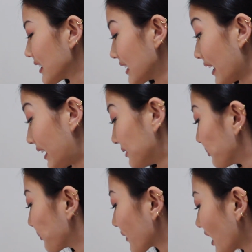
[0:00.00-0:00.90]
yeah.
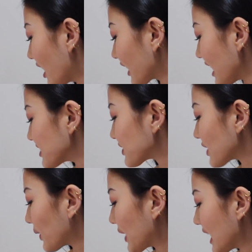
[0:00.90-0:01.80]
Alright,
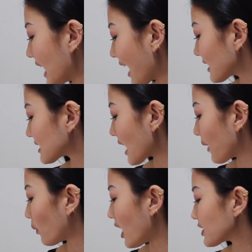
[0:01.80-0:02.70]
so next I
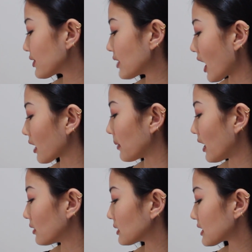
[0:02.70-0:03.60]
want to talk
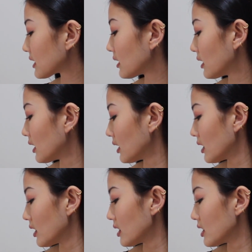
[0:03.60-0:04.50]
about
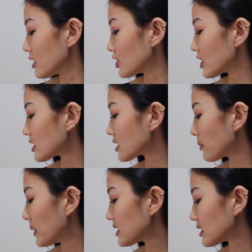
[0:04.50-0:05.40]

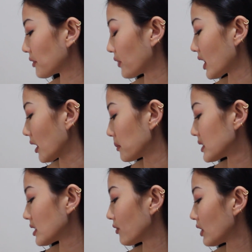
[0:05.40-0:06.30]
just Pacifica.
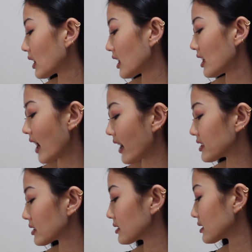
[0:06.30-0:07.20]
Pacifica
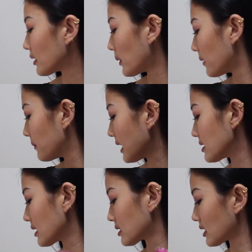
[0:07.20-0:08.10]
has some
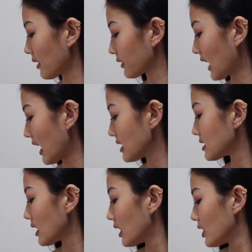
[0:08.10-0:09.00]
amazing stuff, guys.
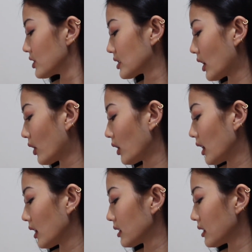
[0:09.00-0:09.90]
So
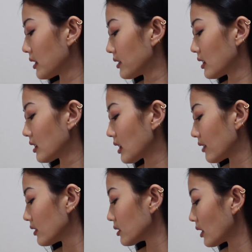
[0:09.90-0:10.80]

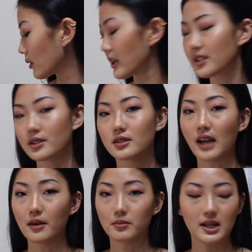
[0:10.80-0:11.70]
even though they
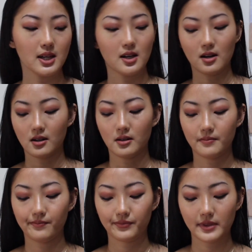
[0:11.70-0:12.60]
sent me
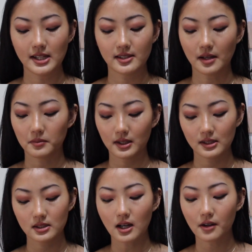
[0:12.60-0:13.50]

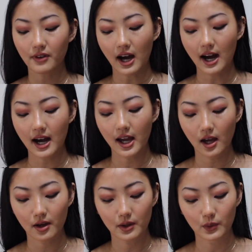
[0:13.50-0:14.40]
this stuff, I